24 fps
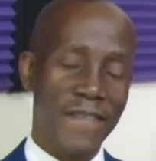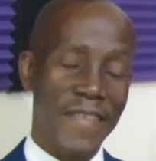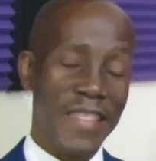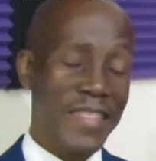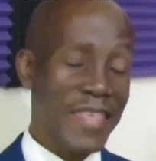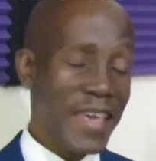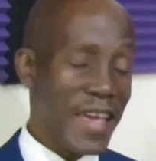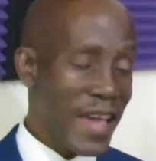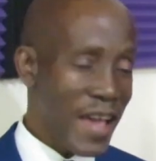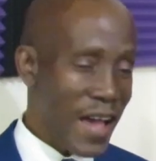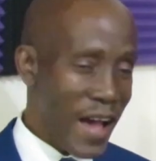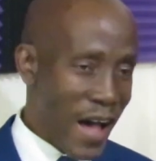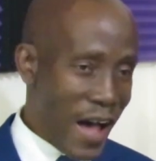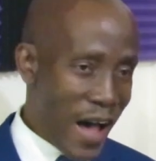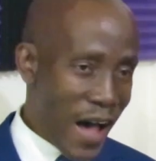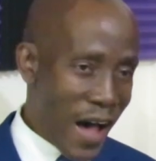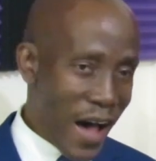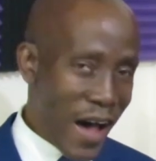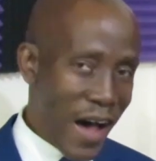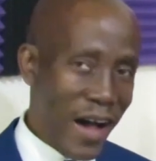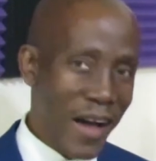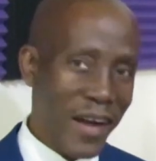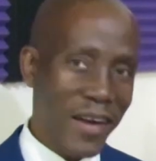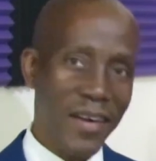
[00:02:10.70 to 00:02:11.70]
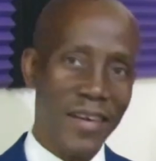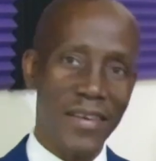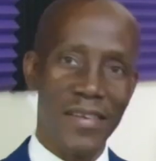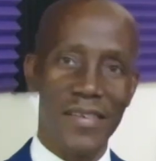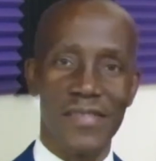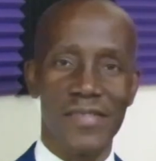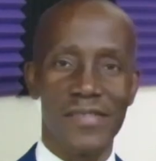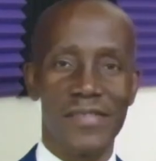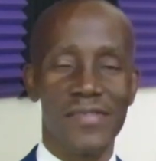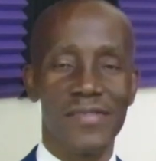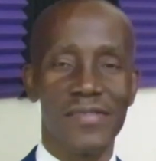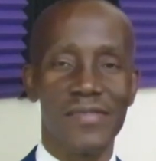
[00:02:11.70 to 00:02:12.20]
They are
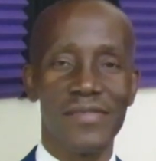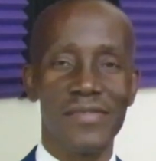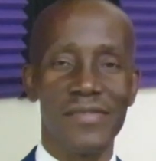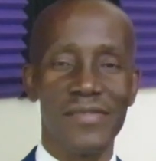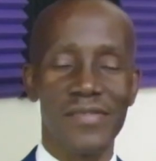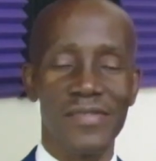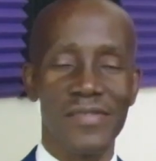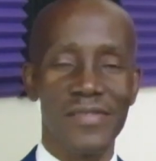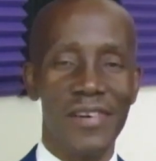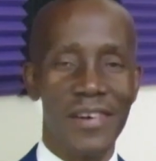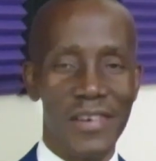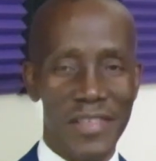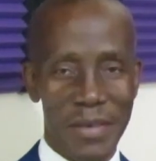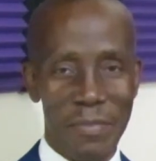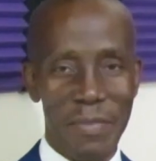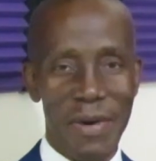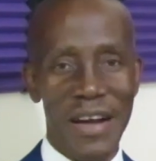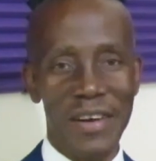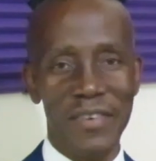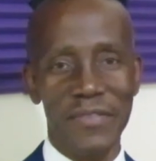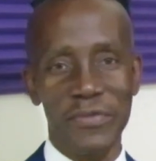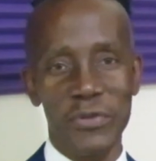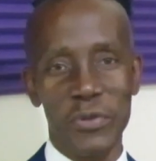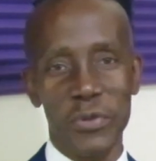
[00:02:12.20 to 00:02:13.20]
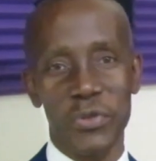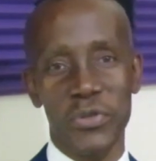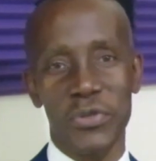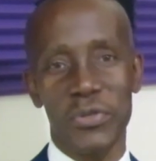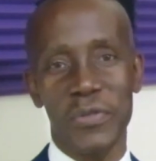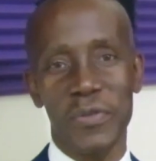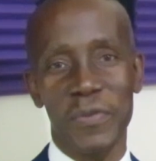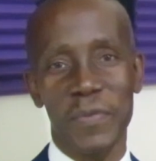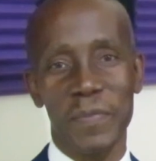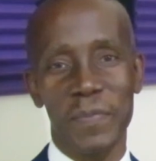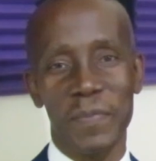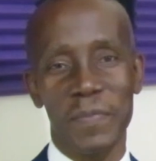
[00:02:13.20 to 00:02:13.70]
on the back
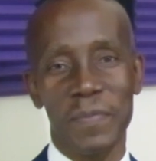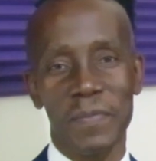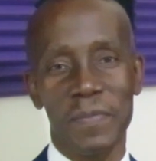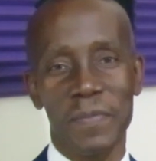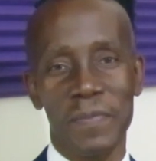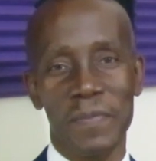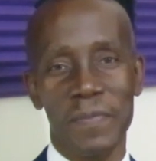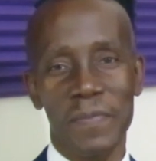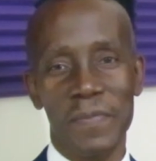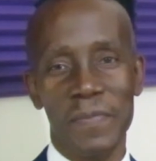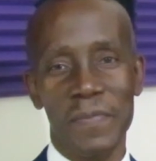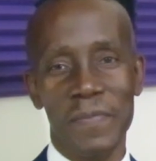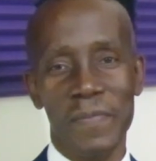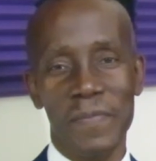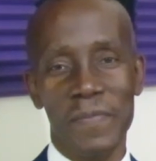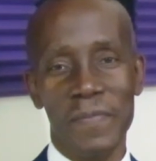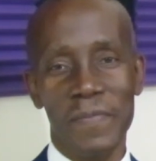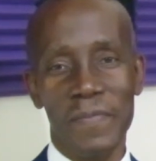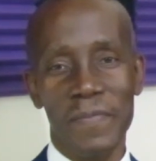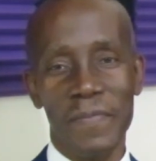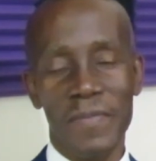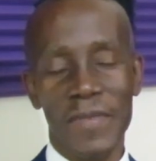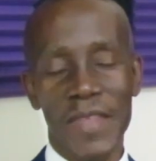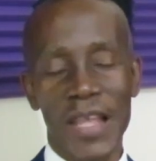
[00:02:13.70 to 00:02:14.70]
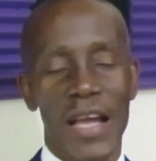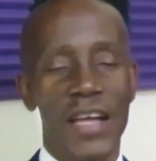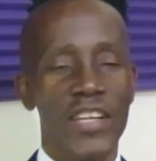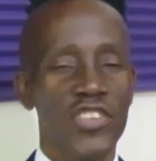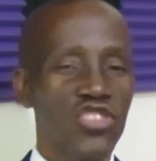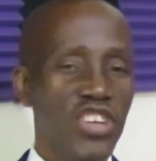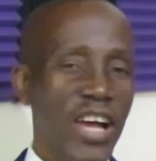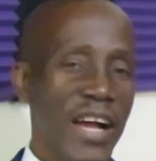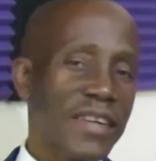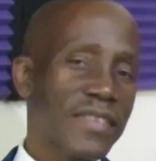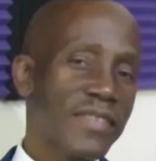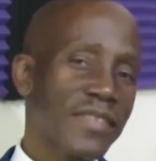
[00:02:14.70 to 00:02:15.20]
foot
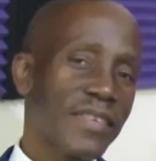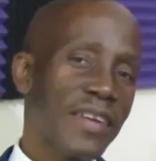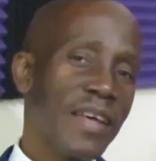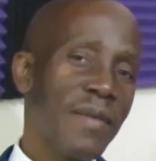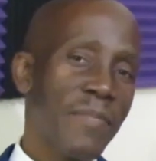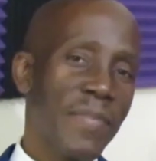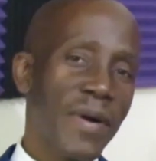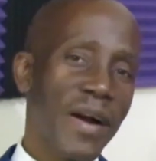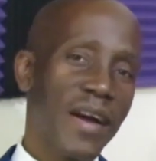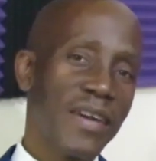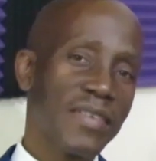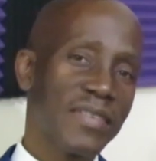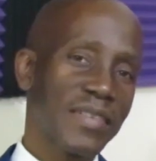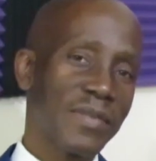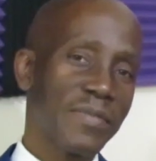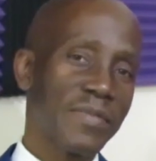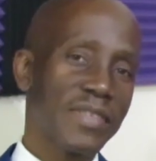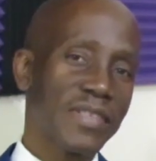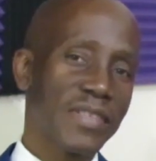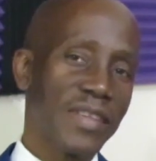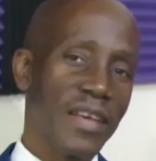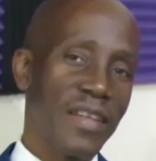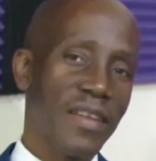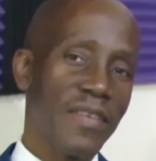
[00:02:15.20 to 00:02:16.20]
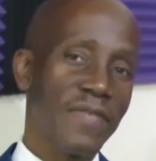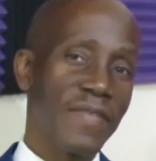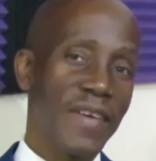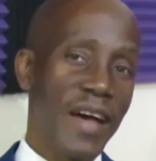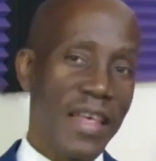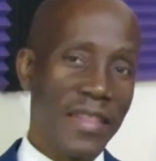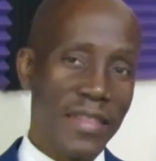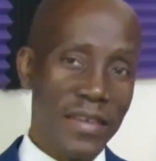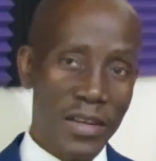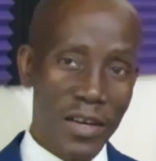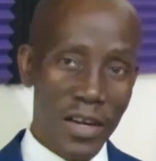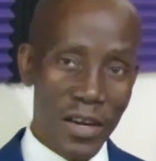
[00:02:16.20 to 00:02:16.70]
Jackson embarrassed himself
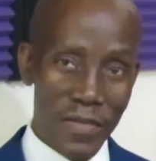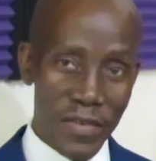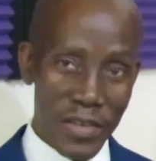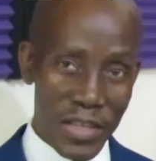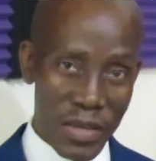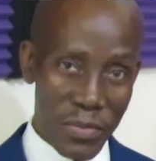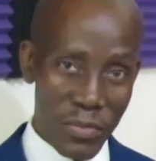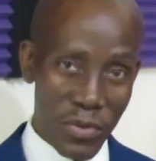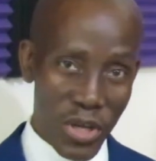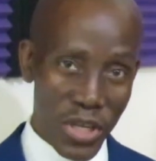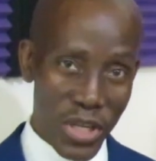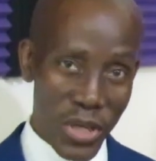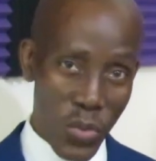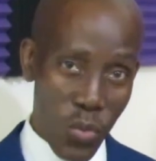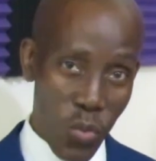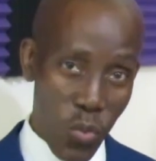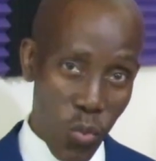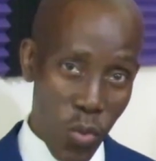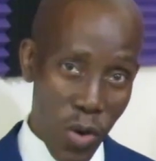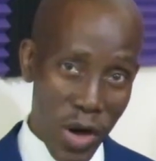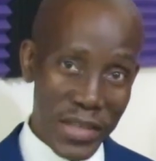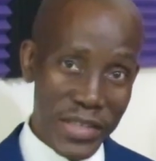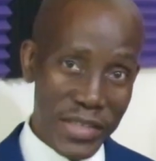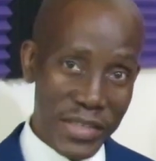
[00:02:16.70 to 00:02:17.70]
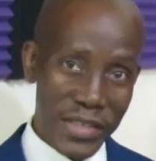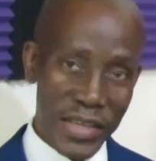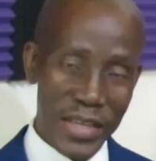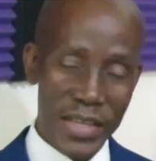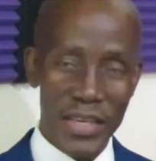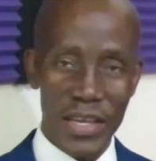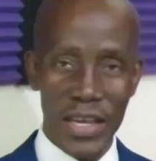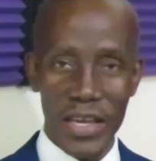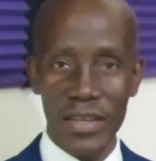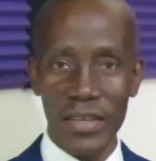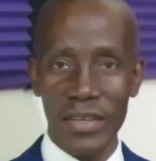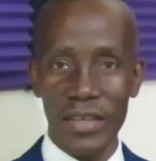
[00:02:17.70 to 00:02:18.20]
and the governing body once
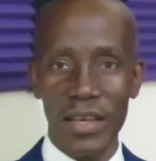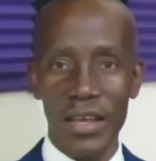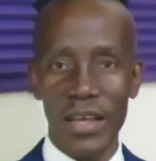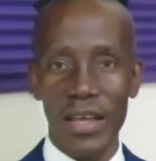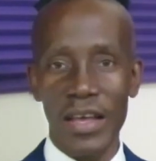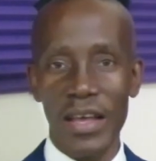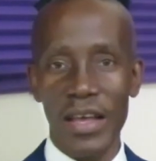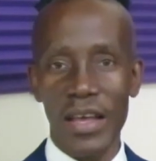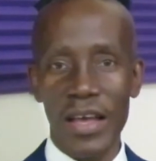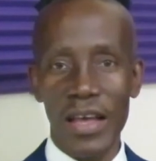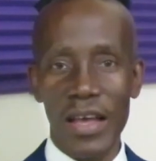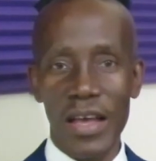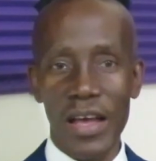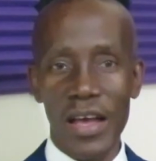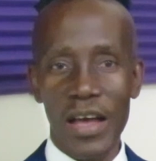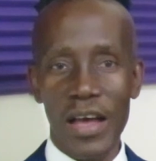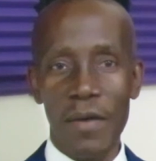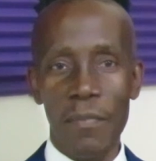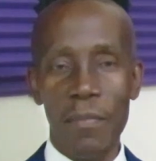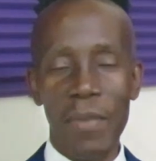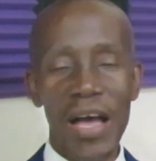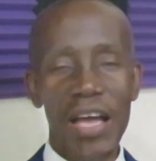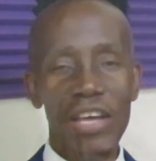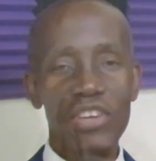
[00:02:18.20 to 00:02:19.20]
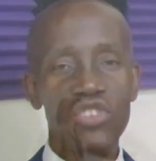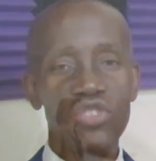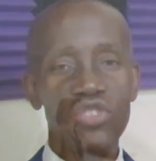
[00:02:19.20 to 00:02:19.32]
again by